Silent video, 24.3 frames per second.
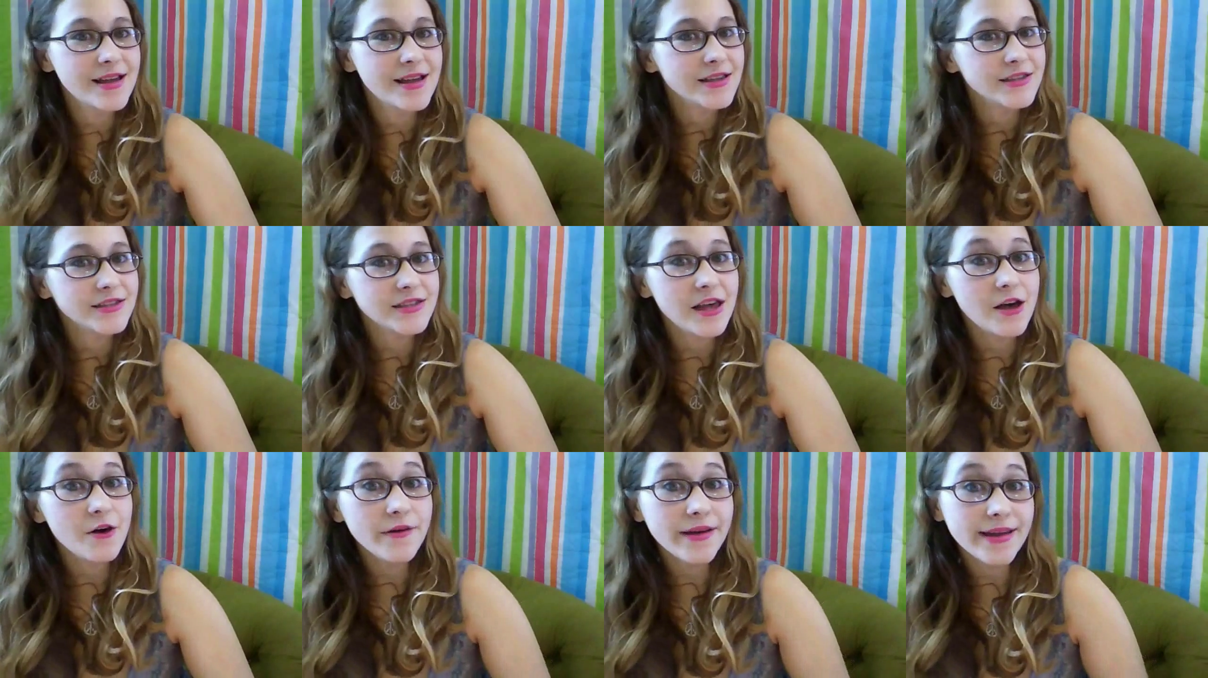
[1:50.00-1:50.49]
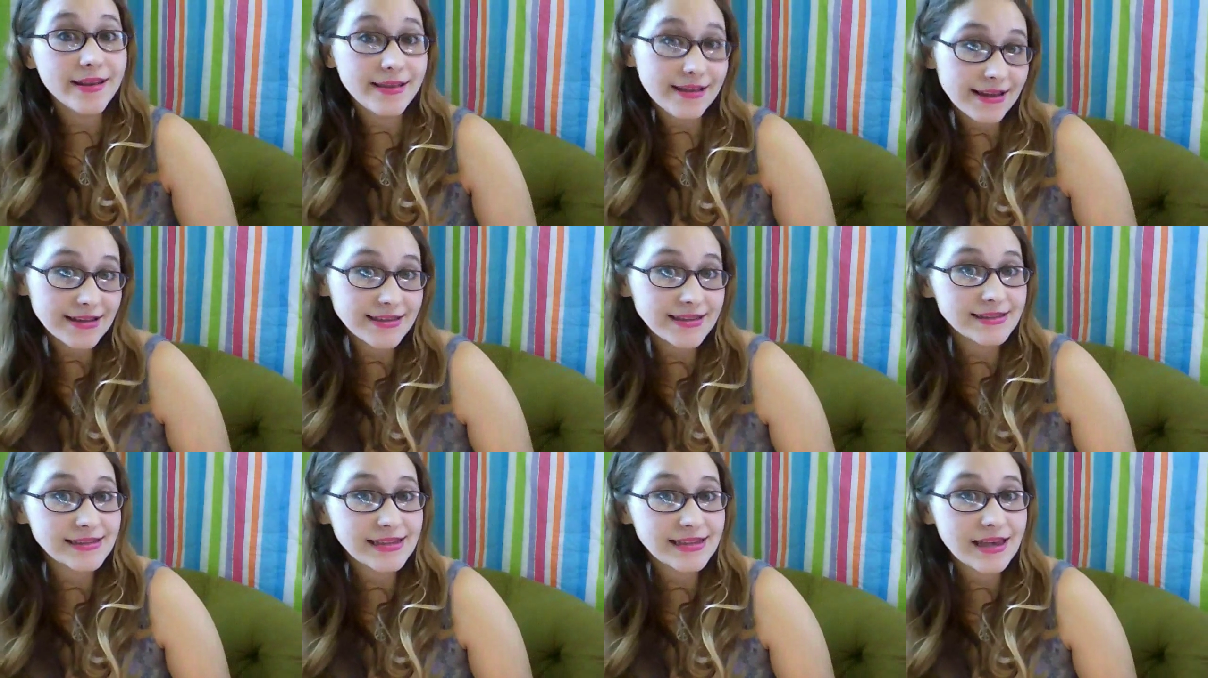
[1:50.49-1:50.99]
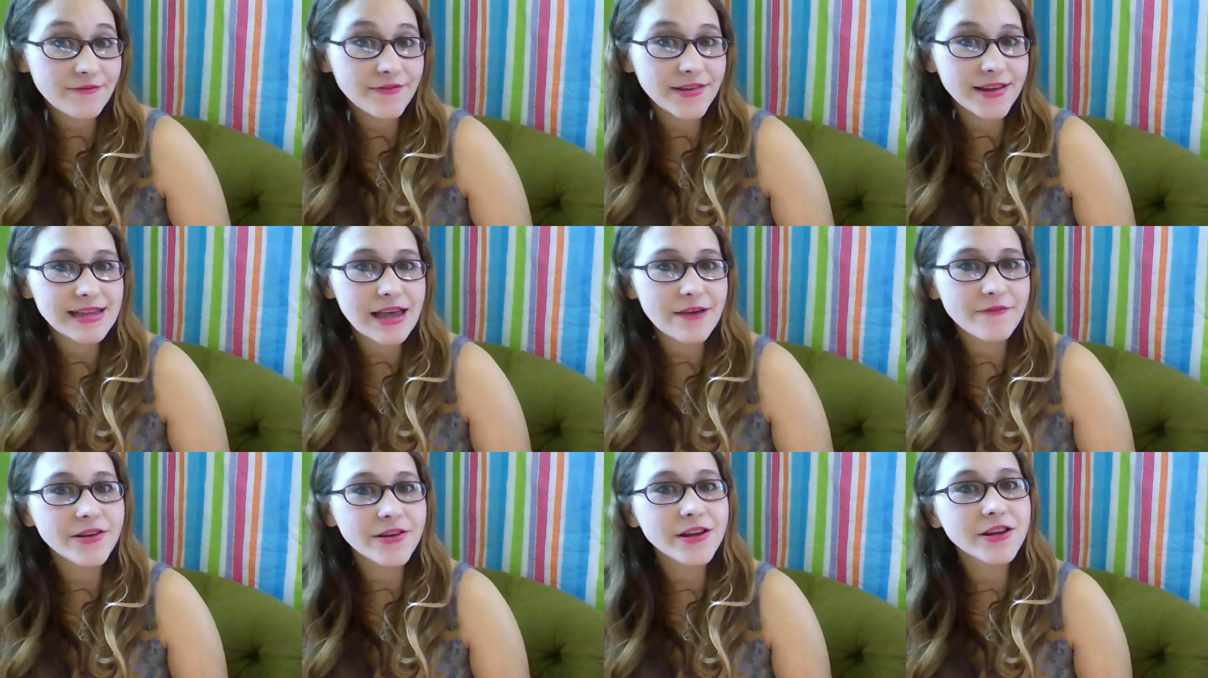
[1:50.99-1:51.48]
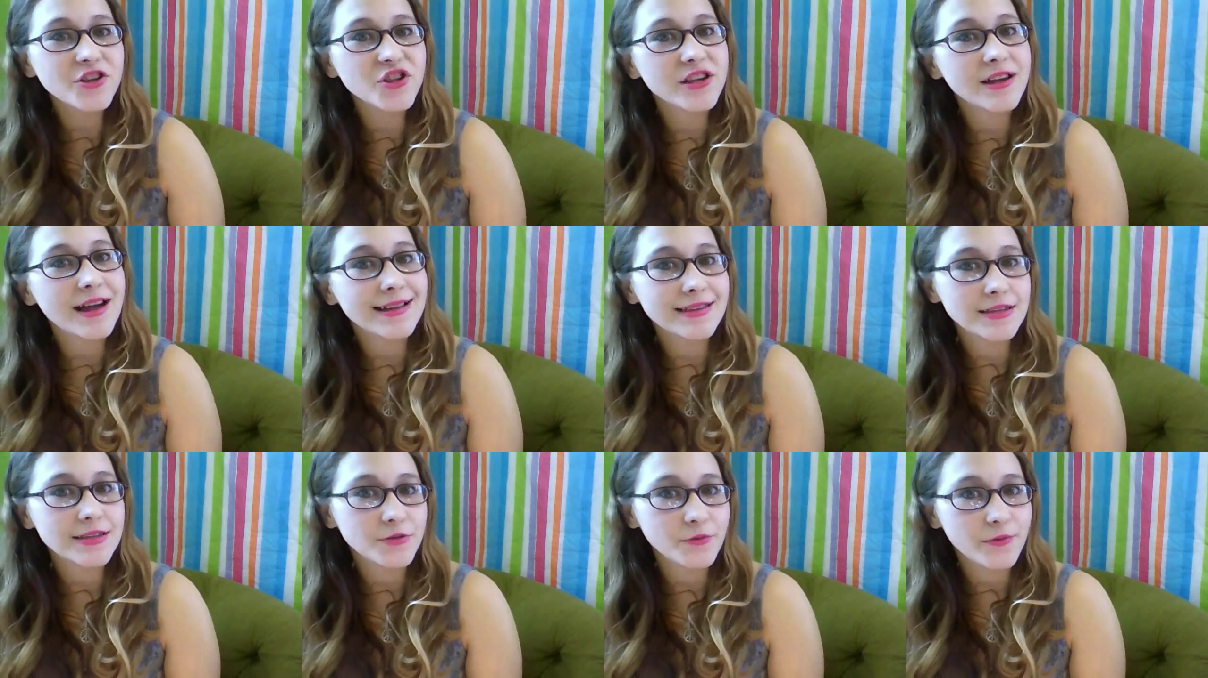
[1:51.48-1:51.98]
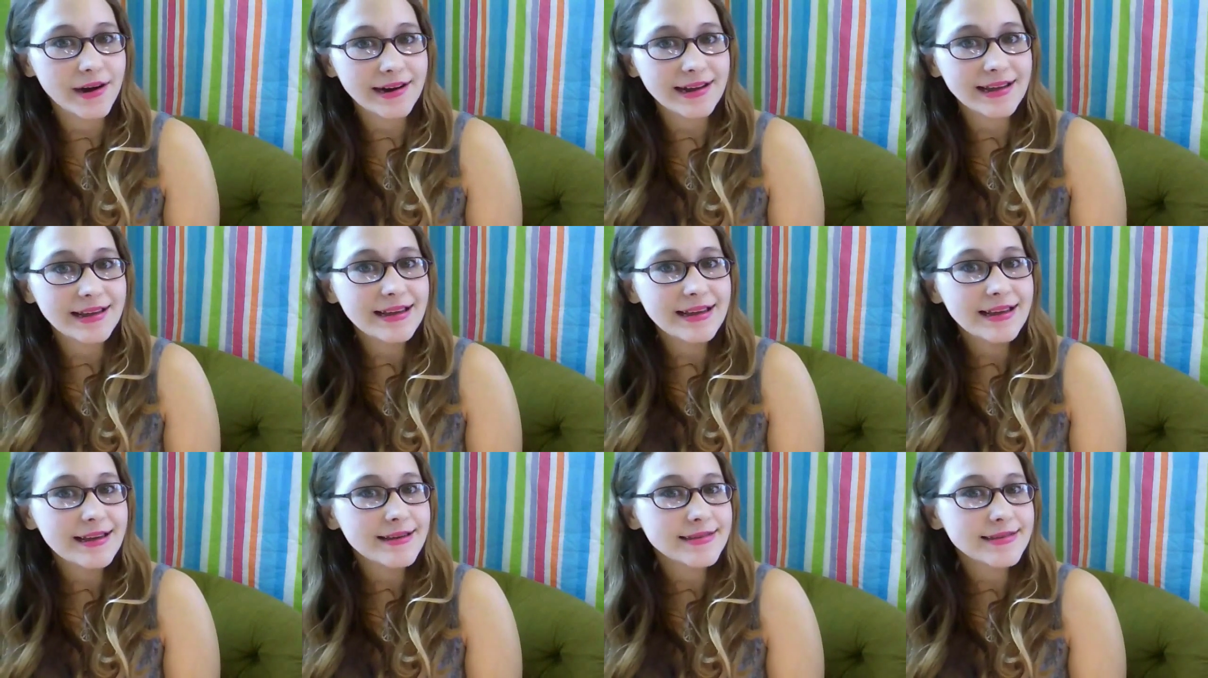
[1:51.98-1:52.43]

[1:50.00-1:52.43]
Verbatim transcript: So, in 1977, she got to work,